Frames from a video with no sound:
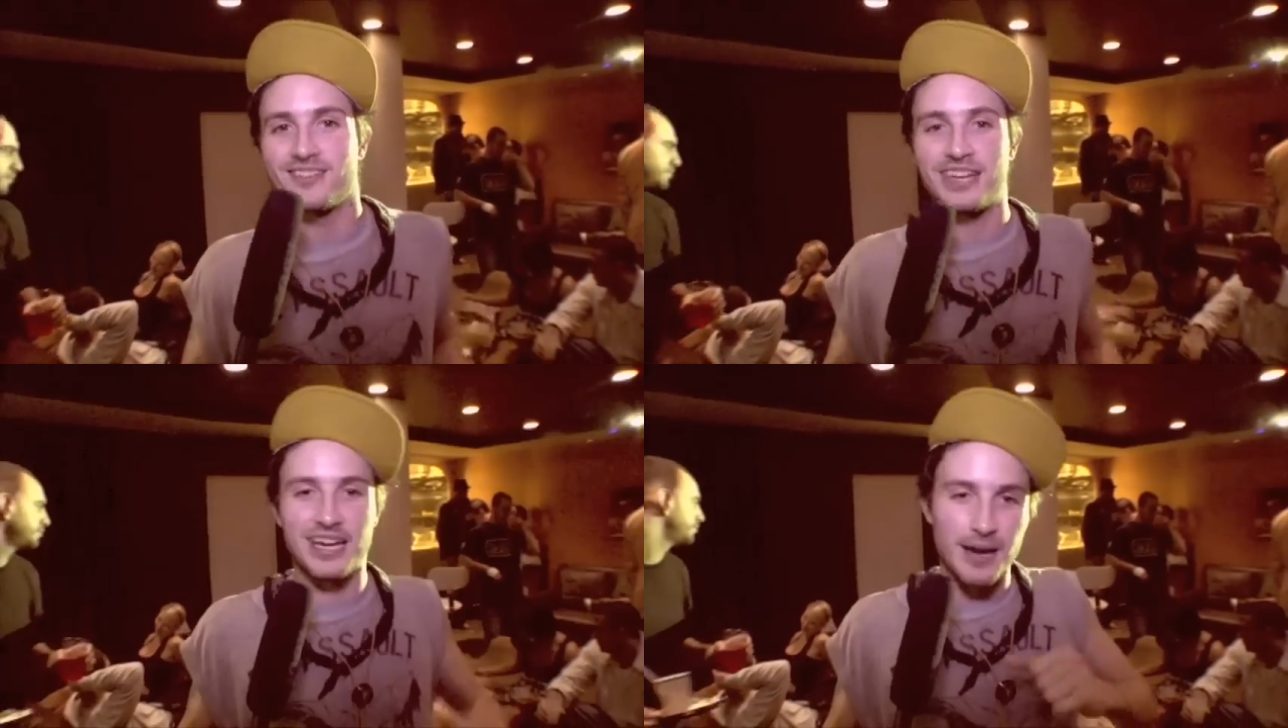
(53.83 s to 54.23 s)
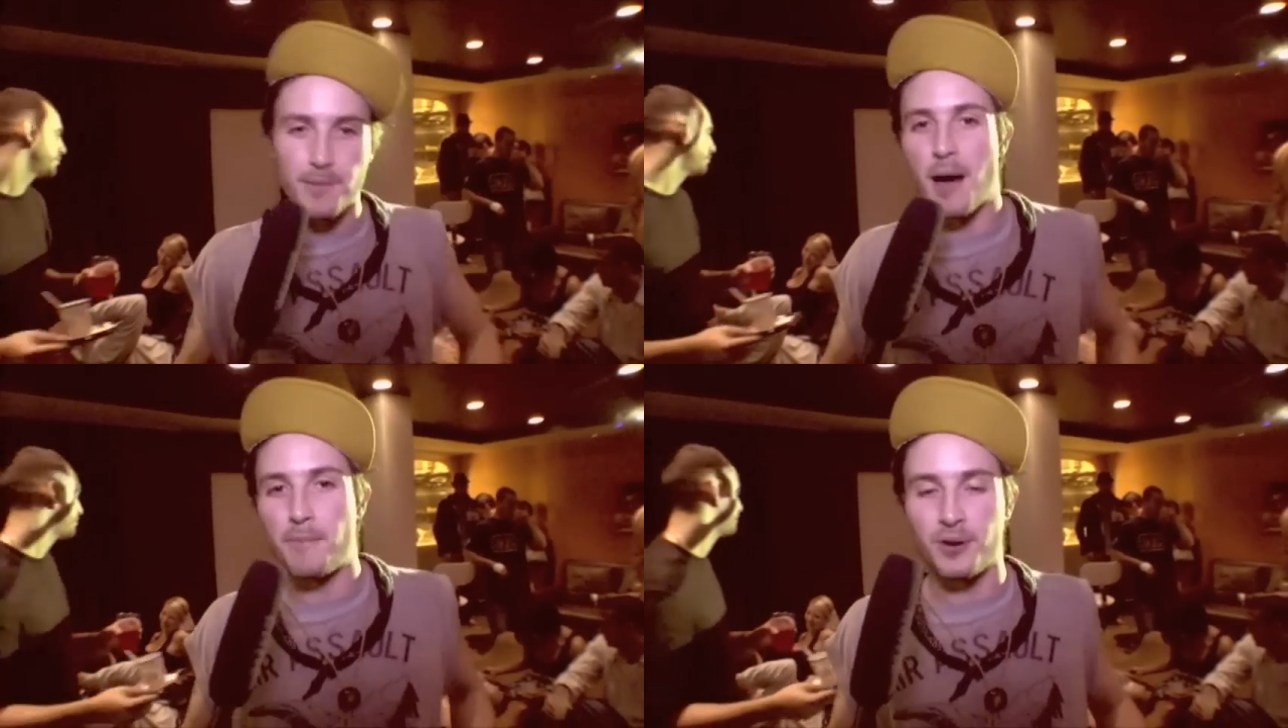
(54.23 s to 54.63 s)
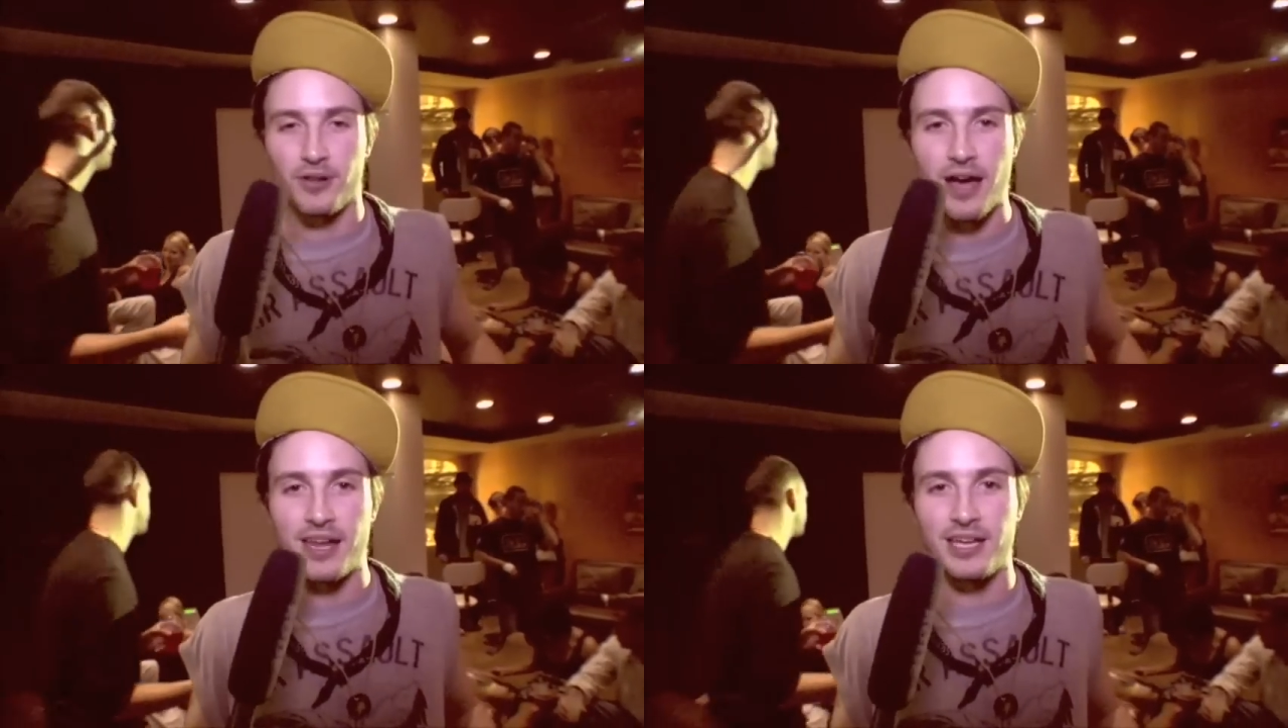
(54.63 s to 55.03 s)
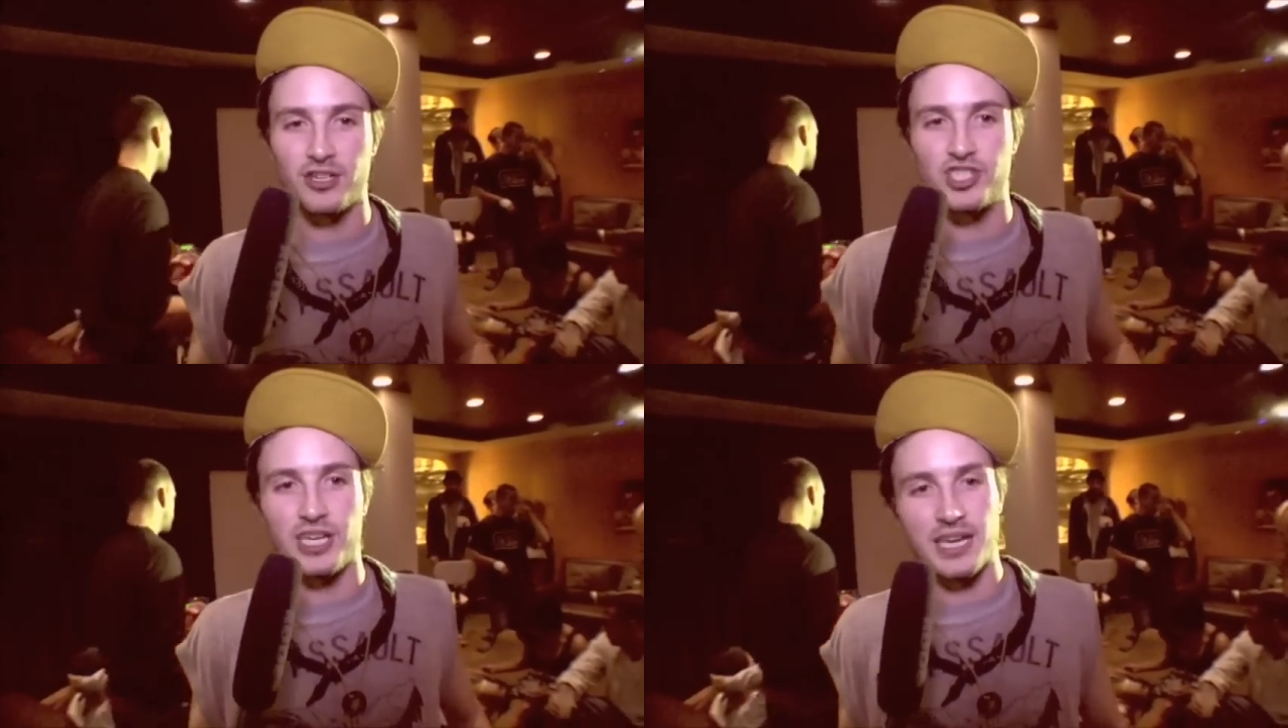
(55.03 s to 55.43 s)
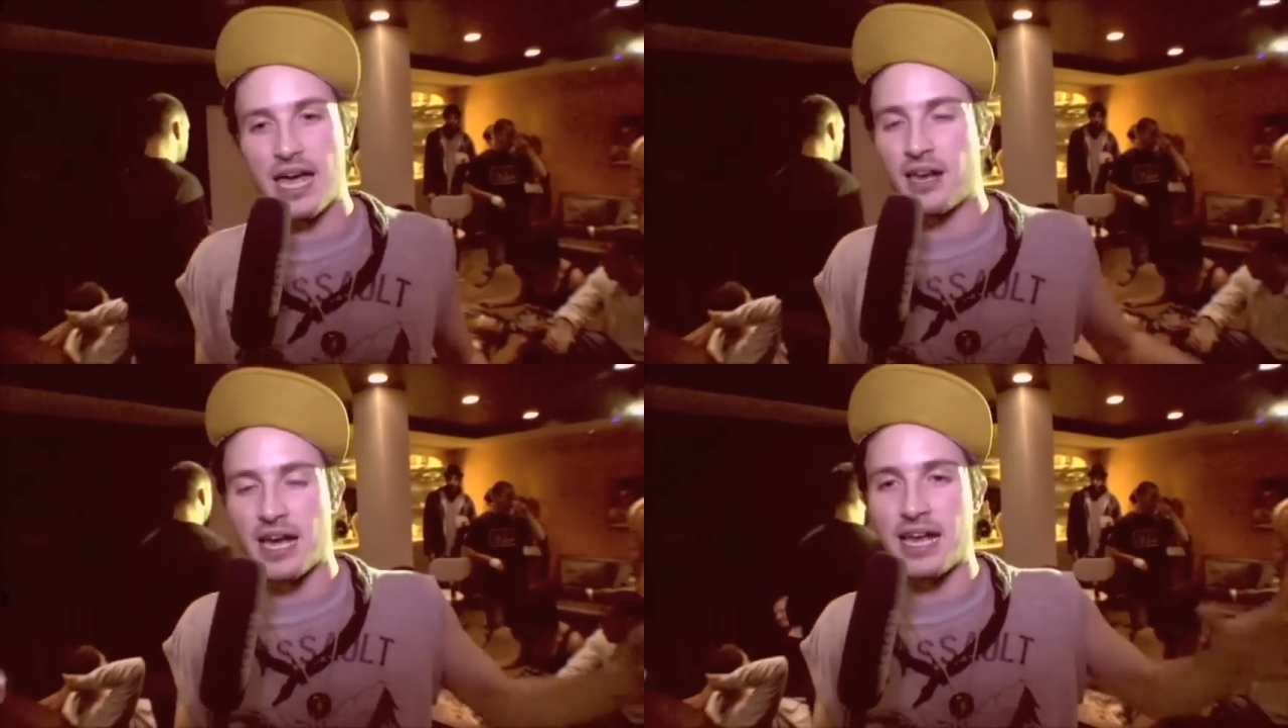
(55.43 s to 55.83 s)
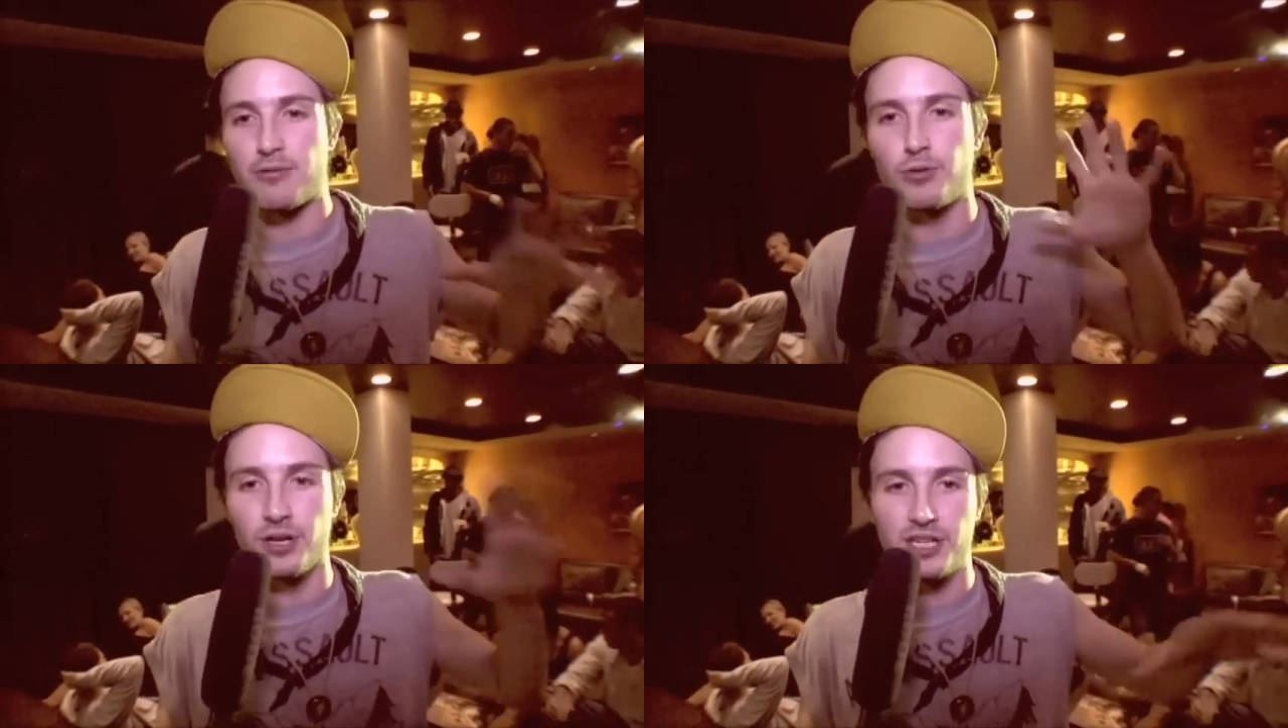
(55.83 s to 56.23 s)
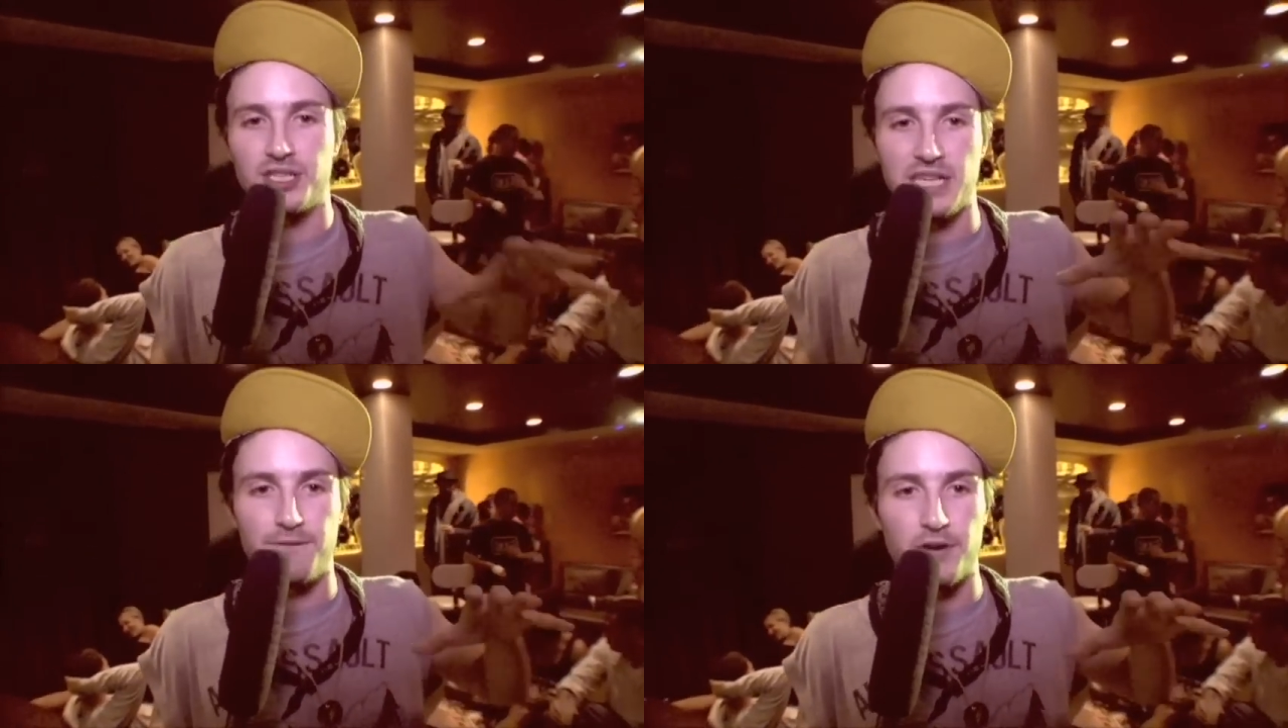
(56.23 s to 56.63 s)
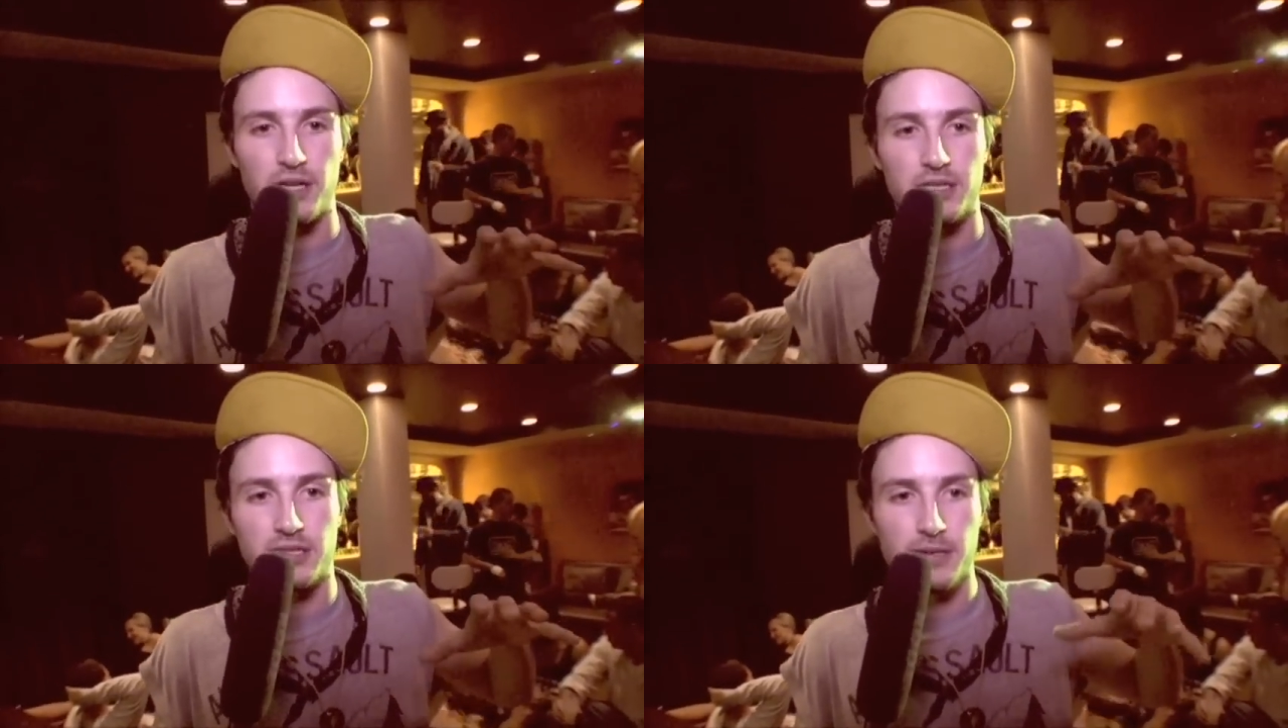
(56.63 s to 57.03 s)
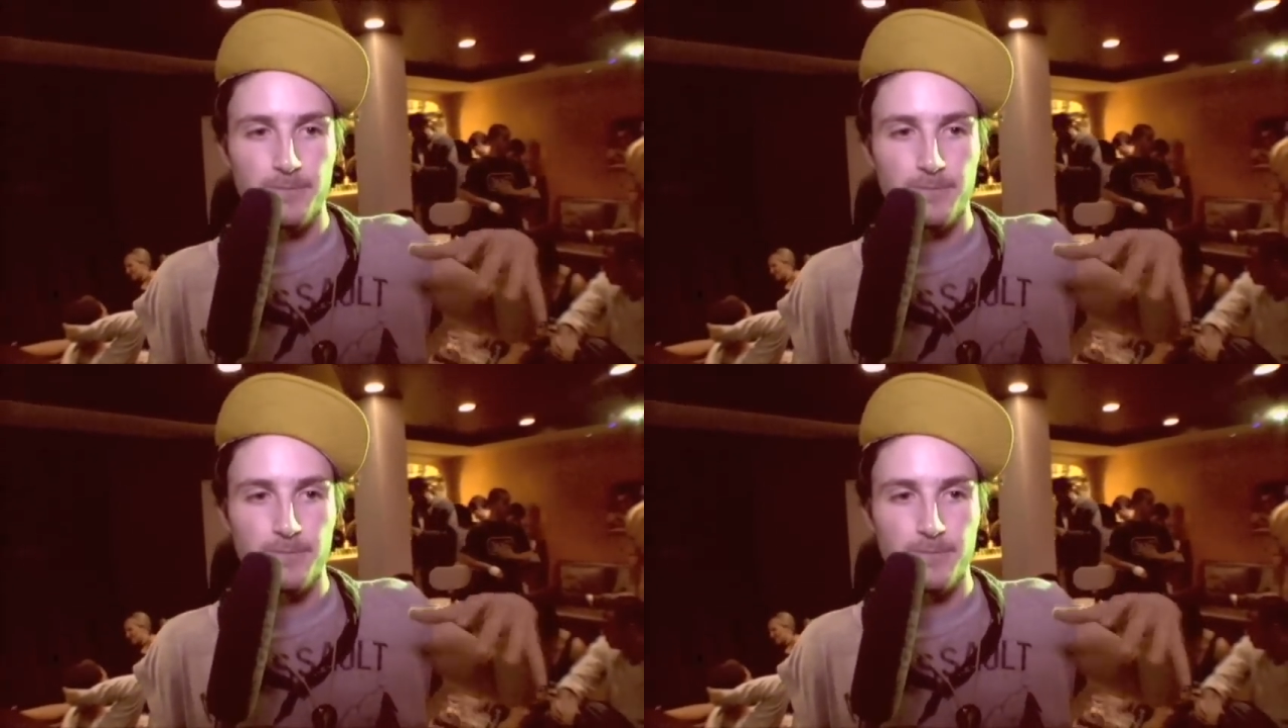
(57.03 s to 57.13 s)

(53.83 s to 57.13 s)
Like I, I put a lot of energy in it. I, I had really good defense.